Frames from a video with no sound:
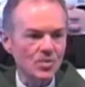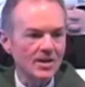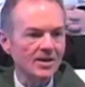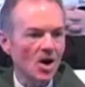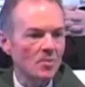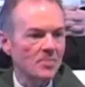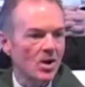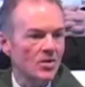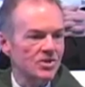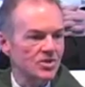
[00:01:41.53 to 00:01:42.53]
week, our
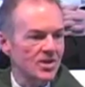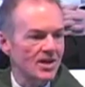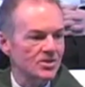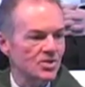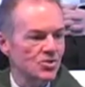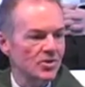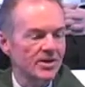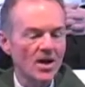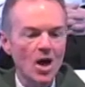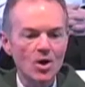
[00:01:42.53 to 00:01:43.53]
parish debt stood at
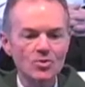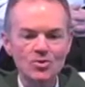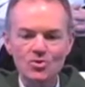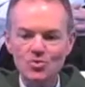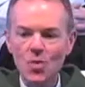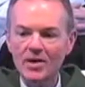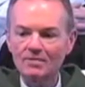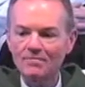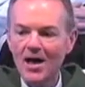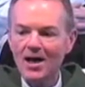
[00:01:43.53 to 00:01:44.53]

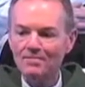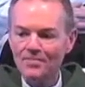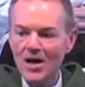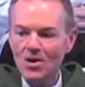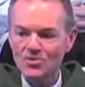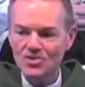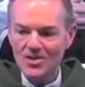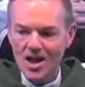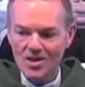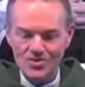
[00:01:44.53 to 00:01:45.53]

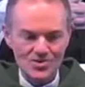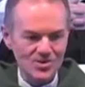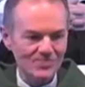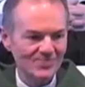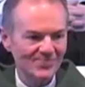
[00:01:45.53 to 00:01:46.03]
$125,000.